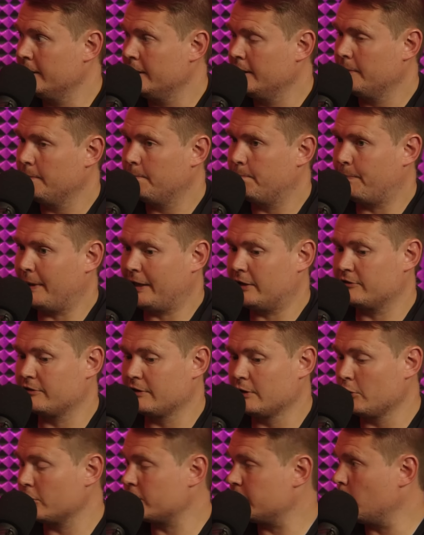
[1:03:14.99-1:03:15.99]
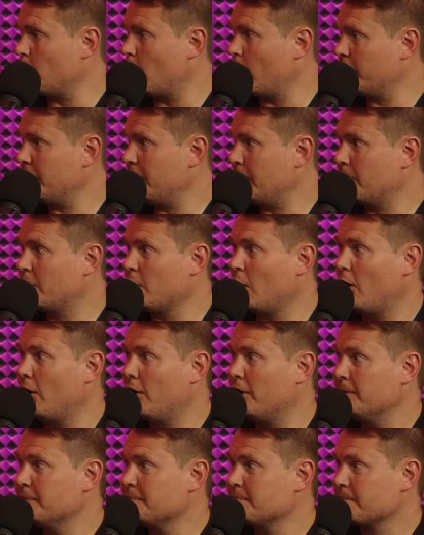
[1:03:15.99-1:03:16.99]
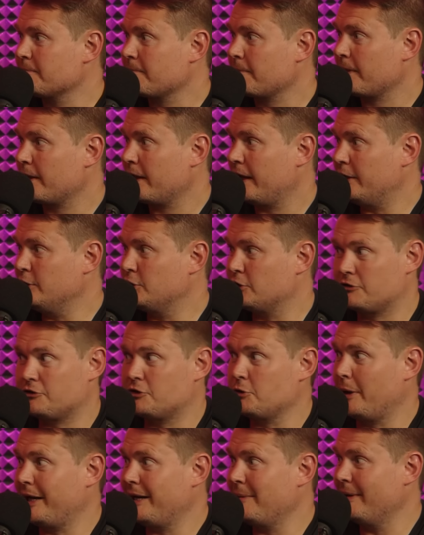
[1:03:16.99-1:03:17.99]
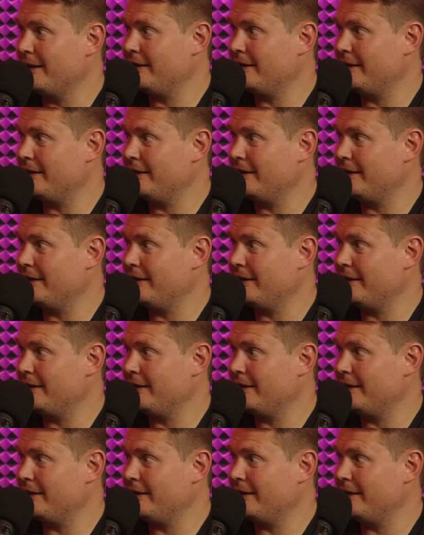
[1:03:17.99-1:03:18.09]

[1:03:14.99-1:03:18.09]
I agree. Because look at what you got in just 20